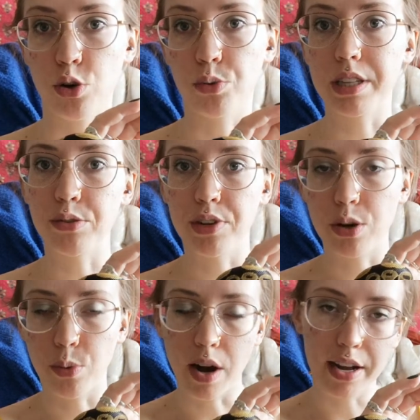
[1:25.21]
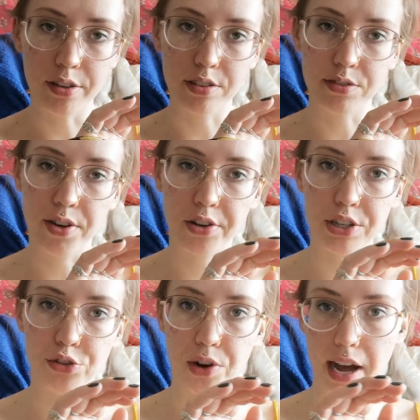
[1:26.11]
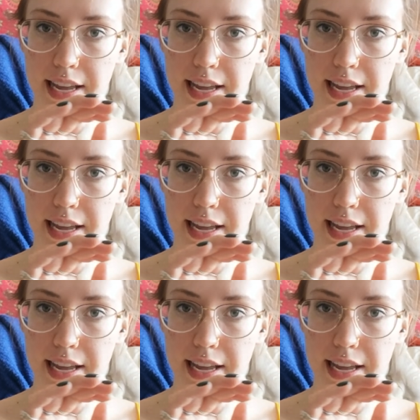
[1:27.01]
only requires very dry